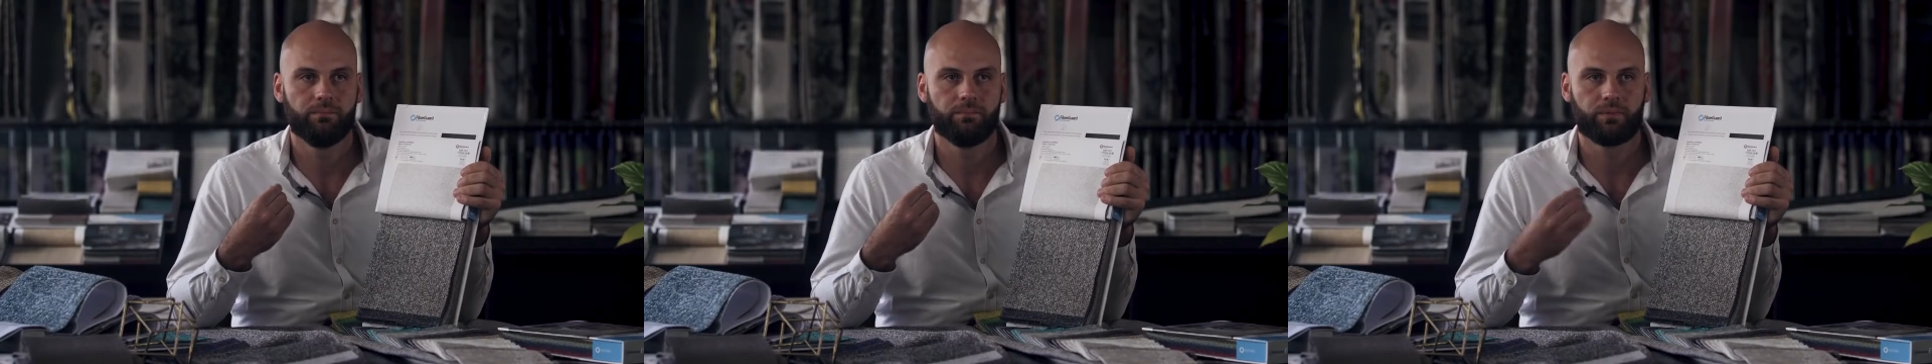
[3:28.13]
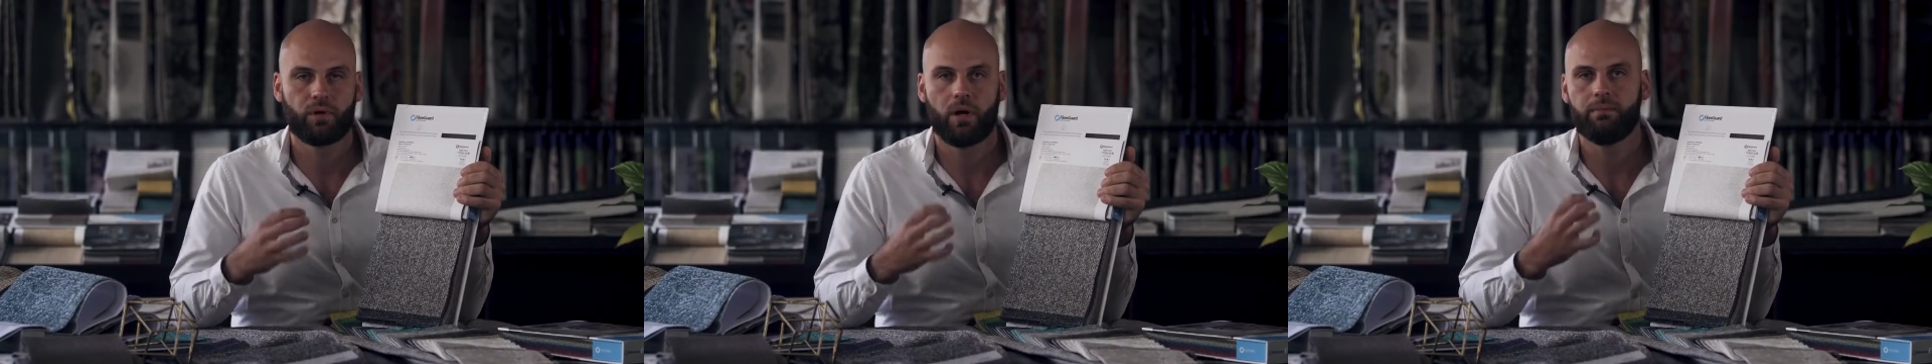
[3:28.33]

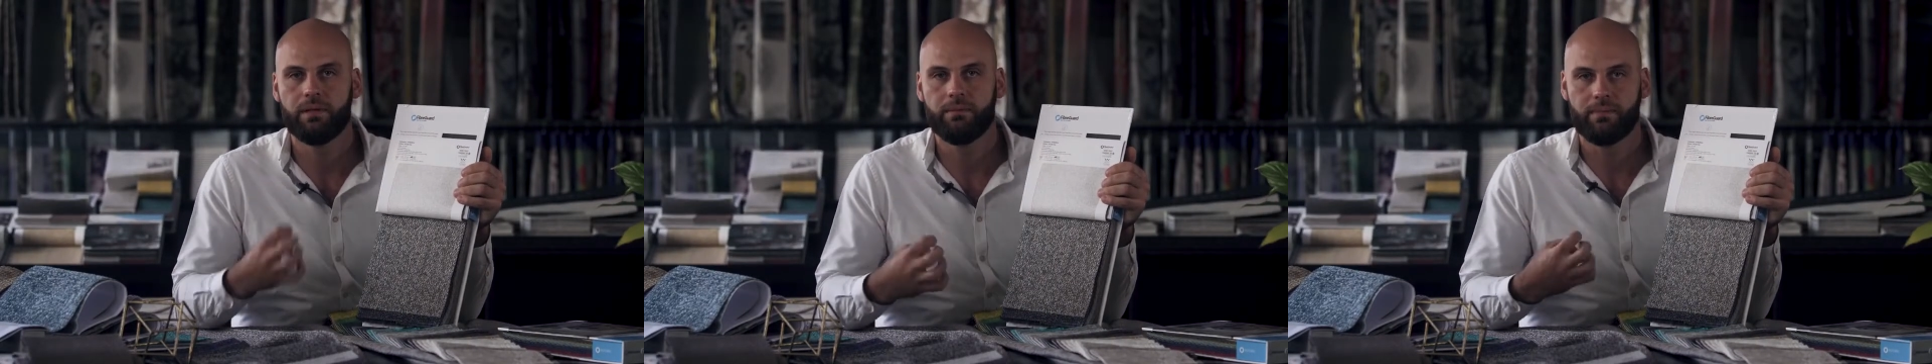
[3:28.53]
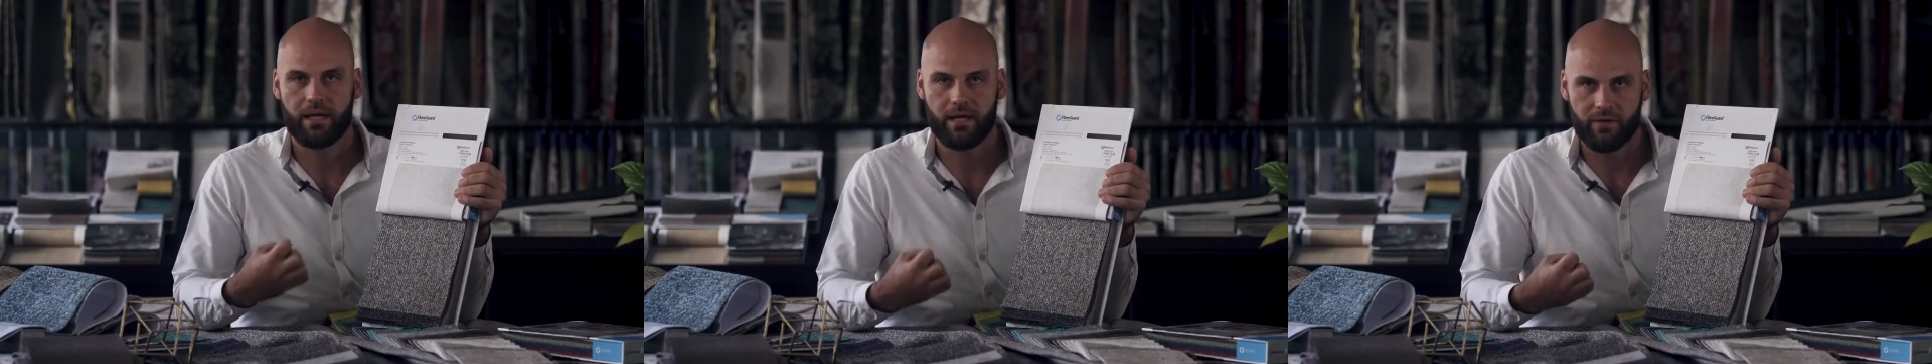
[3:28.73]

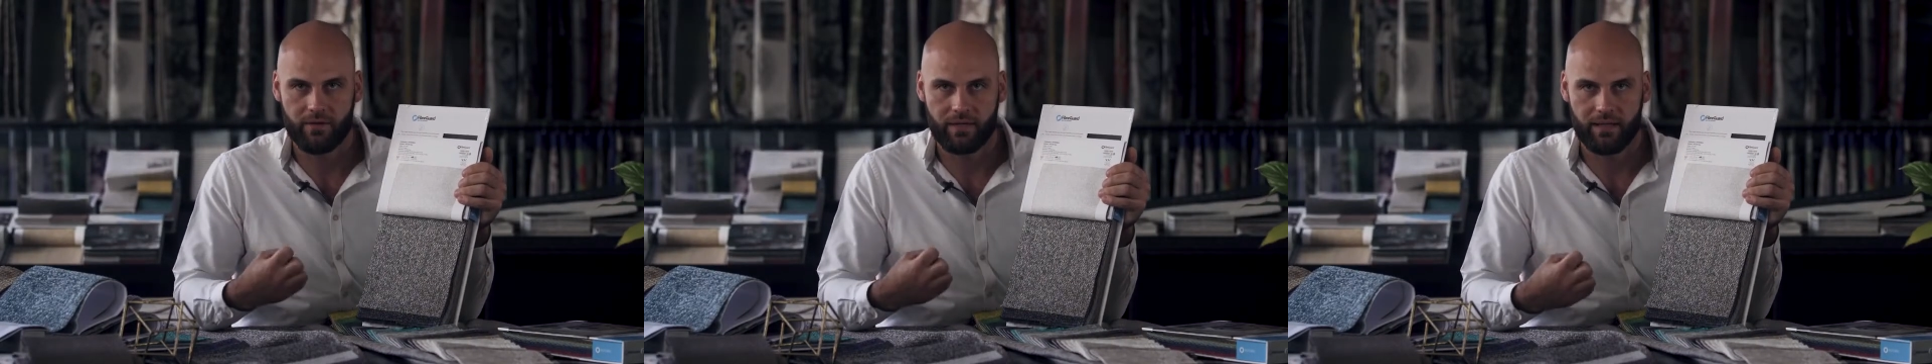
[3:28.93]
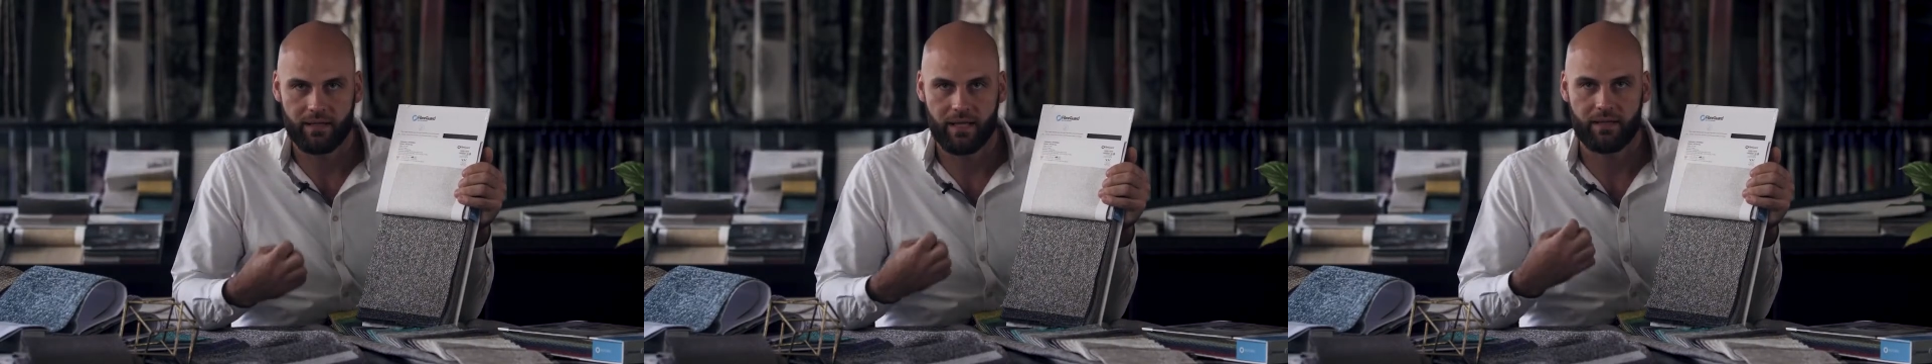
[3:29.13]
problem
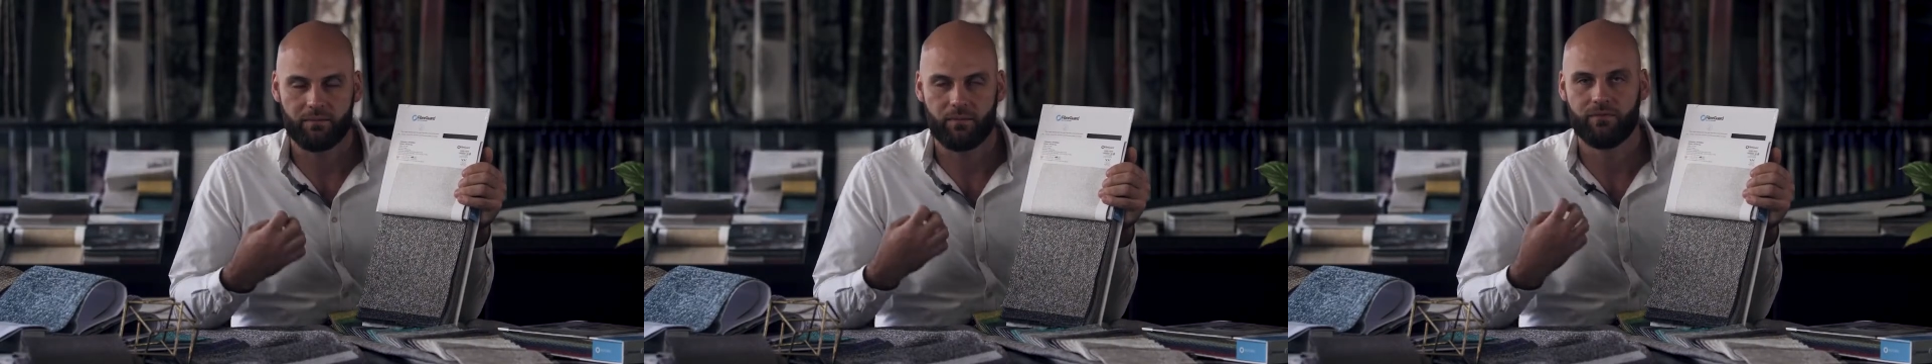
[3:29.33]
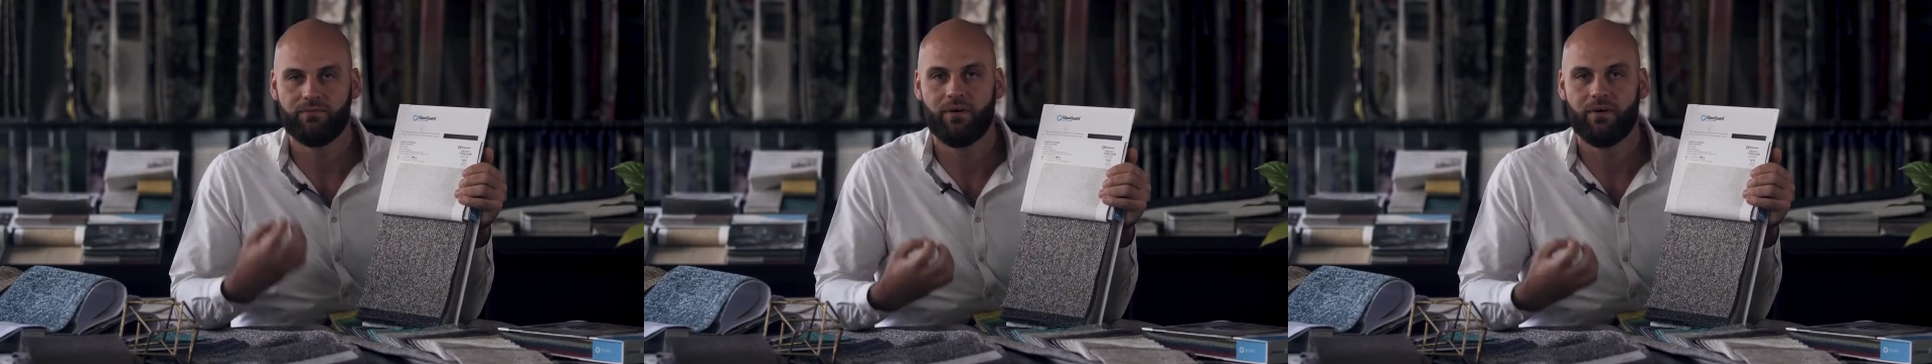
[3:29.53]
area that we're